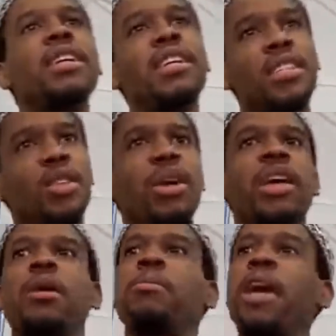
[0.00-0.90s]
The New
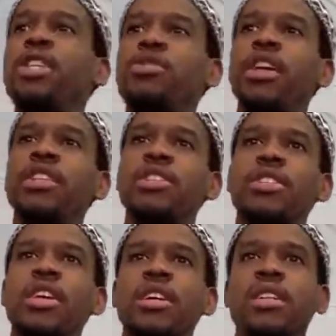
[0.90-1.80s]
England Patriots.
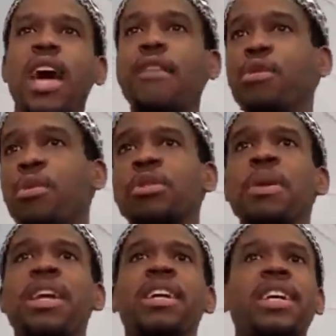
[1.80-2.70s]
Everyone was
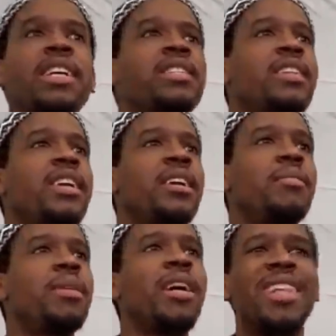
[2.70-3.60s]
betting against
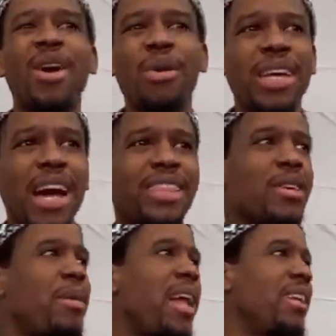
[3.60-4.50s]
them. They only got there
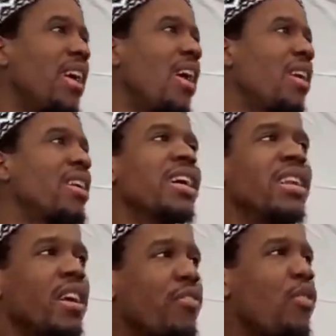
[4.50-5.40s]
by luck.
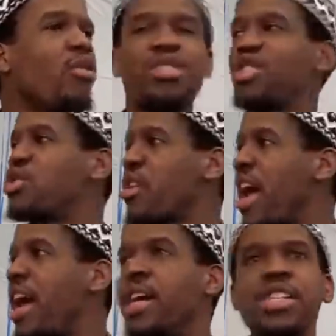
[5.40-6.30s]
Nick Foles is
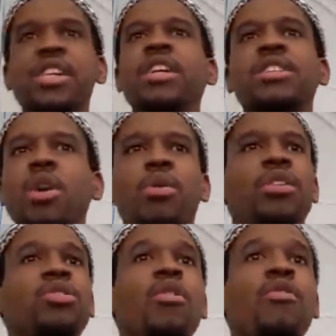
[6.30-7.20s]
trash. So on
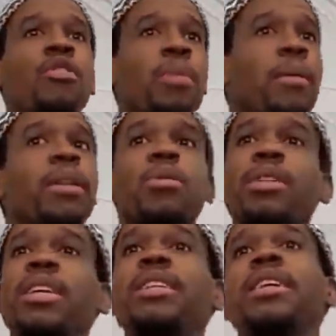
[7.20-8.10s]
and so forth. And look what
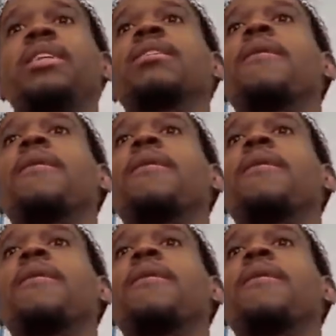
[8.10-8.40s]
they did.